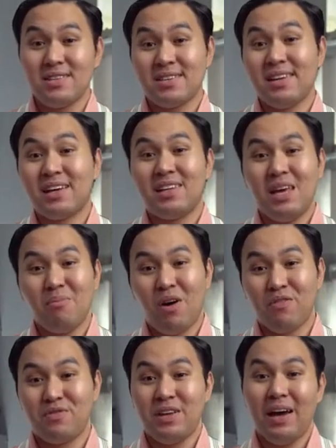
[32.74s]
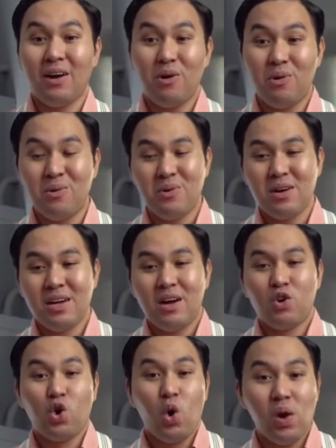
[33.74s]
is a nickname of Diego,
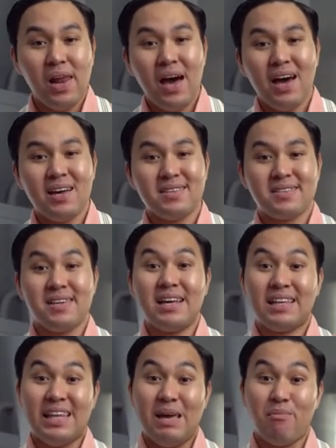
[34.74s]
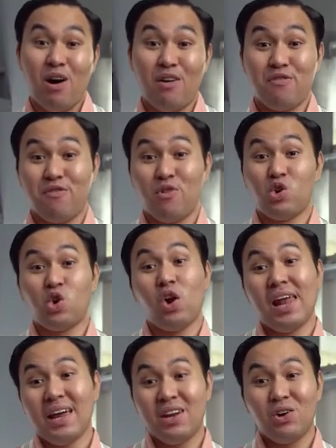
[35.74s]
Rola is a nickname of
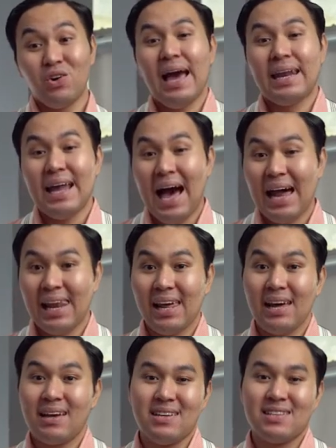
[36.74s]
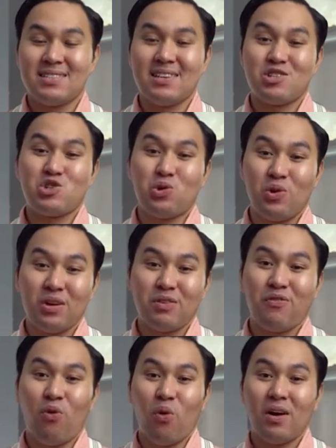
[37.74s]
Rolando, and Ale is short
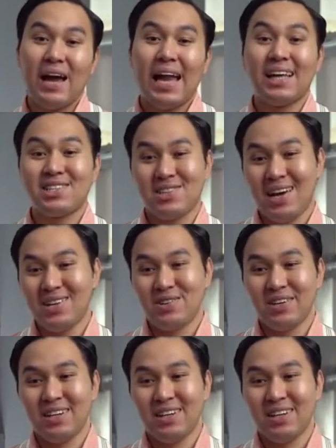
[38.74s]
for Alexandra.